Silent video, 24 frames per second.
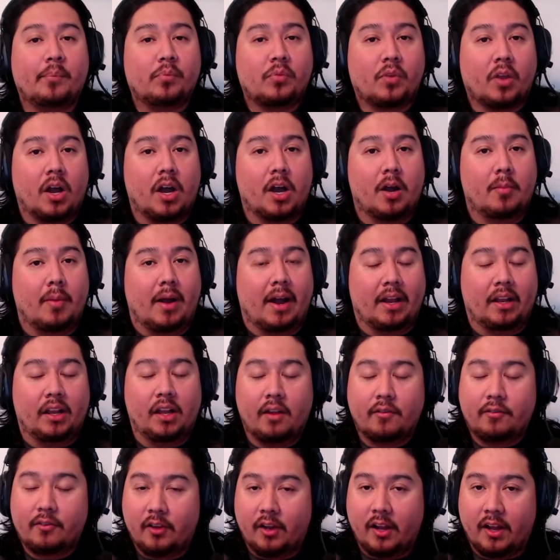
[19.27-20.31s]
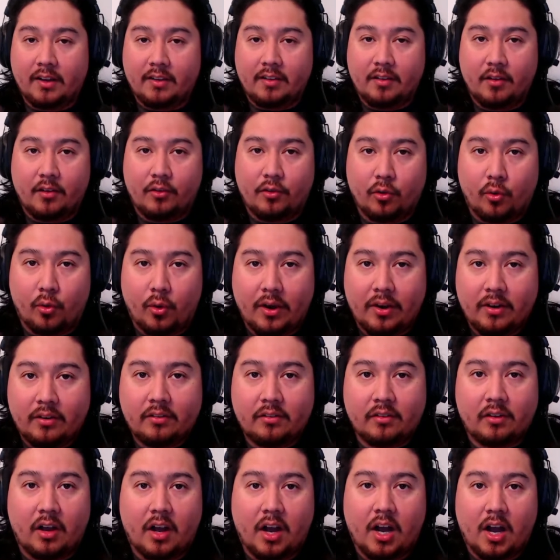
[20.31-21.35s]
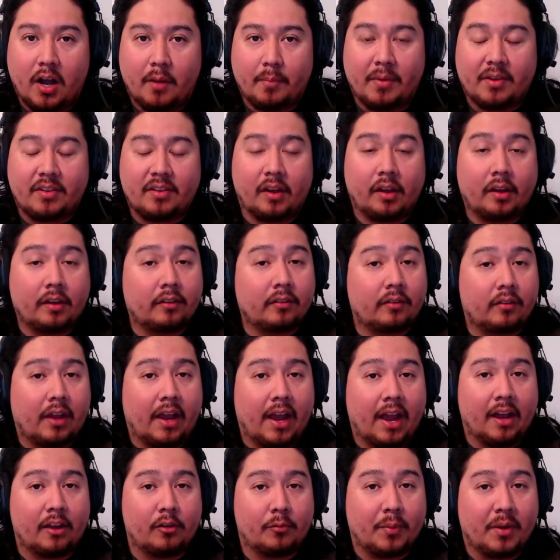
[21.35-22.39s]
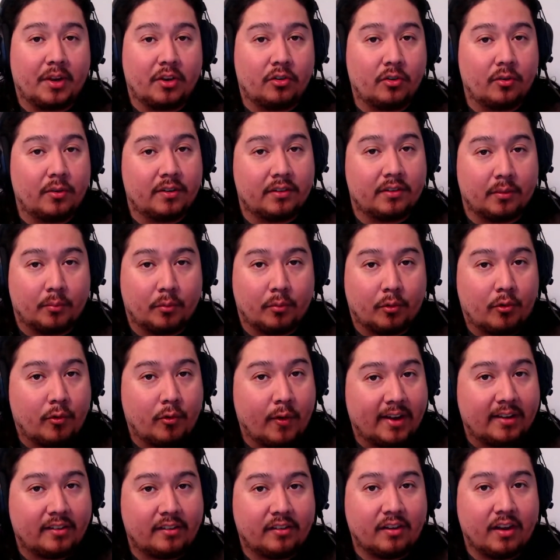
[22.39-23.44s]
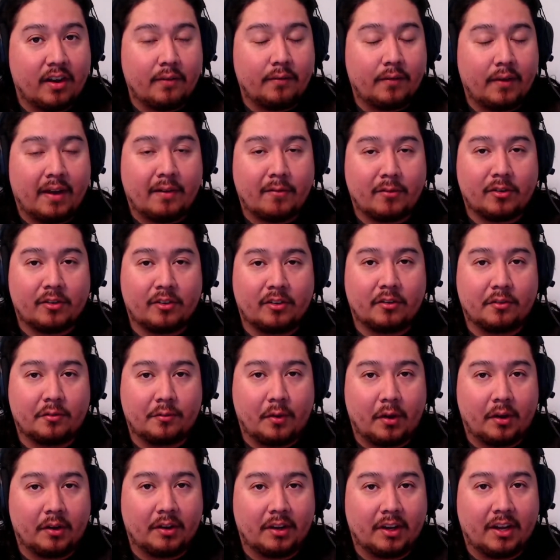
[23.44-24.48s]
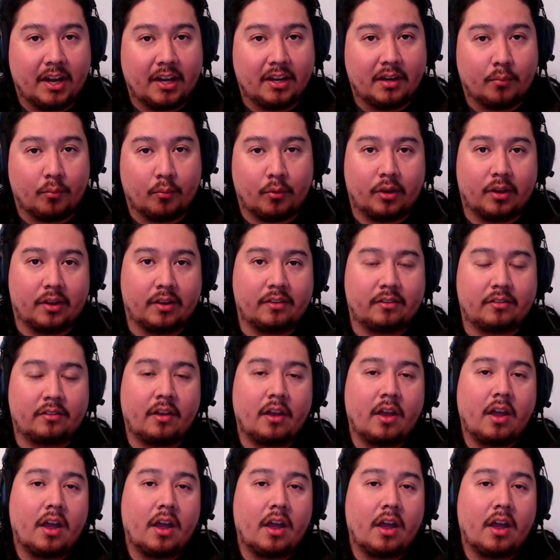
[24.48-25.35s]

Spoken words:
I love collecting the toys. Mattel has been doing some great stuff ever since Fallen Kingdom released.